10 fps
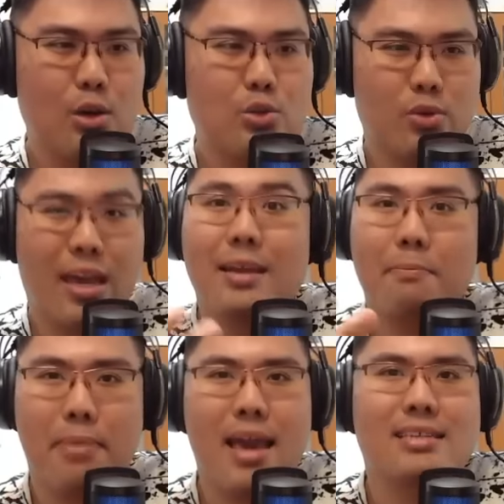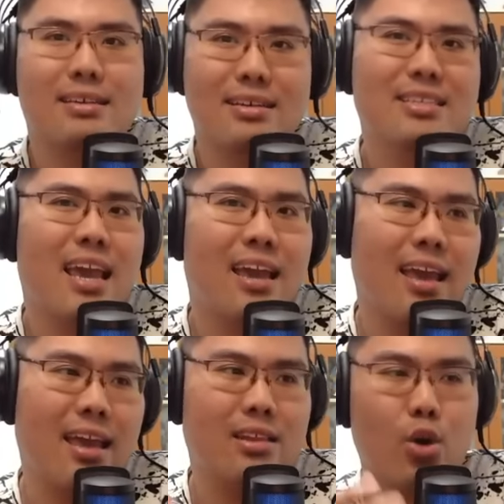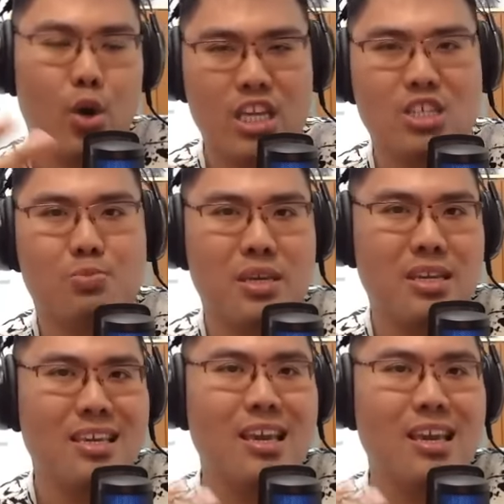to get the best attack and your HP